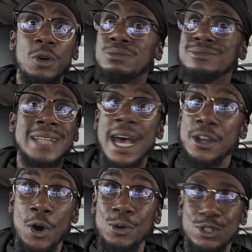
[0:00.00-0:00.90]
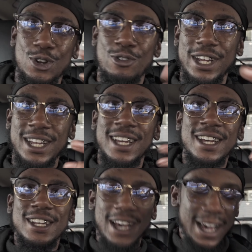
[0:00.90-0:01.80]
Nano, sorry.
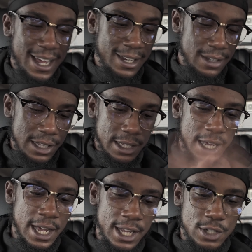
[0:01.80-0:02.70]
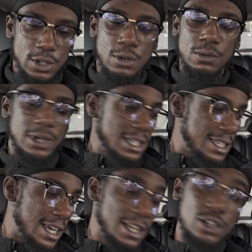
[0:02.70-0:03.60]
And yeah, so let's
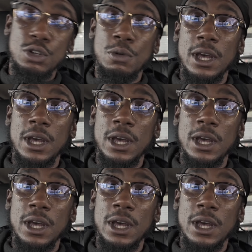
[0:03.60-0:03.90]
get to